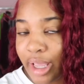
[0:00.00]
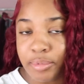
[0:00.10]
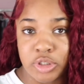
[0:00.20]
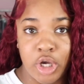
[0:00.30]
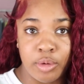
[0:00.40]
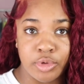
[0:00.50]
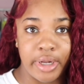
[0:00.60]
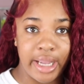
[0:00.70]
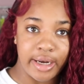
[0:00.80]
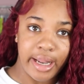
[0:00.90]
able to comb through
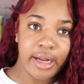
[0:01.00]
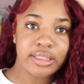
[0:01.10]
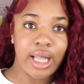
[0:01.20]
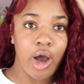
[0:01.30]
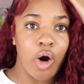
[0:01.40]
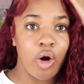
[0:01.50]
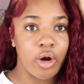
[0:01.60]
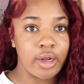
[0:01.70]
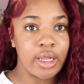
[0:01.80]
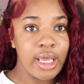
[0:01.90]
the hair. The hair is not
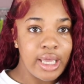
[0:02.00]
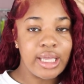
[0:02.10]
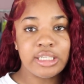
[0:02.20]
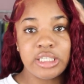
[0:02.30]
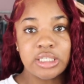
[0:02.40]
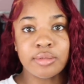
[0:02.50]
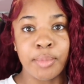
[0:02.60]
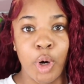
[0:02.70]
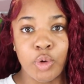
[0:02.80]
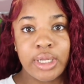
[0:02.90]
hard. It's just
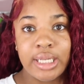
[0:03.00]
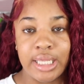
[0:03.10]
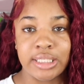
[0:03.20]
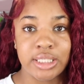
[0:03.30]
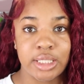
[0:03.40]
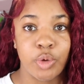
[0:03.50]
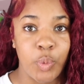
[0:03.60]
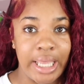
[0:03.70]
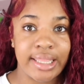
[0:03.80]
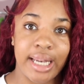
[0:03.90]
molded into the
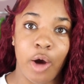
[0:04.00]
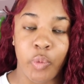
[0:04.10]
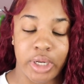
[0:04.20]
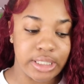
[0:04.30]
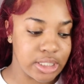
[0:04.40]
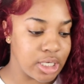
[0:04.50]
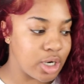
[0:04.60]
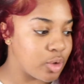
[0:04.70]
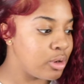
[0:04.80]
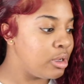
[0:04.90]
way that I want it to
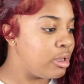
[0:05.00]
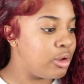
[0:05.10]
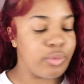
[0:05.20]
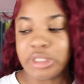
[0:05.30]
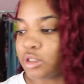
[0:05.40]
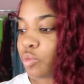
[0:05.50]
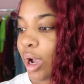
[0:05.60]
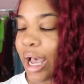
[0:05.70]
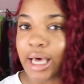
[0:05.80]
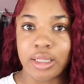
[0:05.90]
go, which is
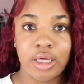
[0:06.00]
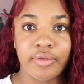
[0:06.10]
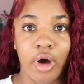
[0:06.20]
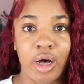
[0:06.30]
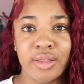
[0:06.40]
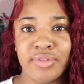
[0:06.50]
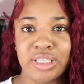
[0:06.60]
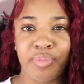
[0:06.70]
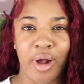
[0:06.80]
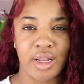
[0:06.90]
why I love all of
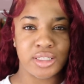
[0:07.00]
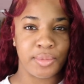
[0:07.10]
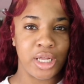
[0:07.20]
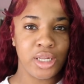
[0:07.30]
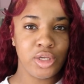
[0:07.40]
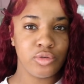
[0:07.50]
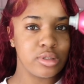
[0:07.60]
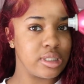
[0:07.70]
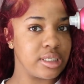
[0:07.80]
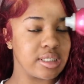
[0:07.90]
these products. I'm gonna use
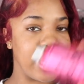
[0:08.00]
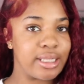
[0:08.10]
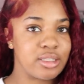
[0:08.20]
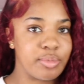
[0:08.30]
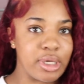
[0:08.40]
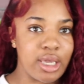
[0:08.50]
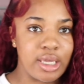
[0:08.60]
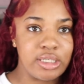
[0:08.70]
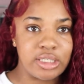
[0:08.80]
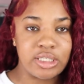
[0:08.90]
this Got to Be
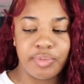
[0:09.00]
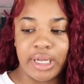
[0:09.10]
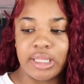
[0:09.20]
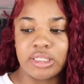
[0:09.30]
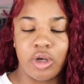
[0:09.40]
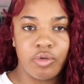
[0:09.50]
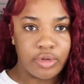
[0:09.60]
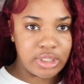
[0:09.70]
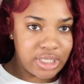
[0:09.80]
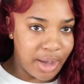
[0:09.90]
and just spray this over
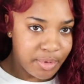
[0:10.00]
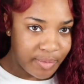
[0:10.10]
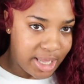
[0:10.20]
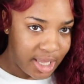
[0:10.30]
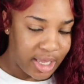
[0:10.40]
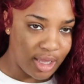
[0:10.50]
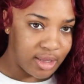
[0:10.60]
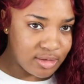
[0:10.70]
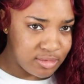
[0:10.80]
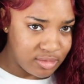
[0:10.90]
the top of my head.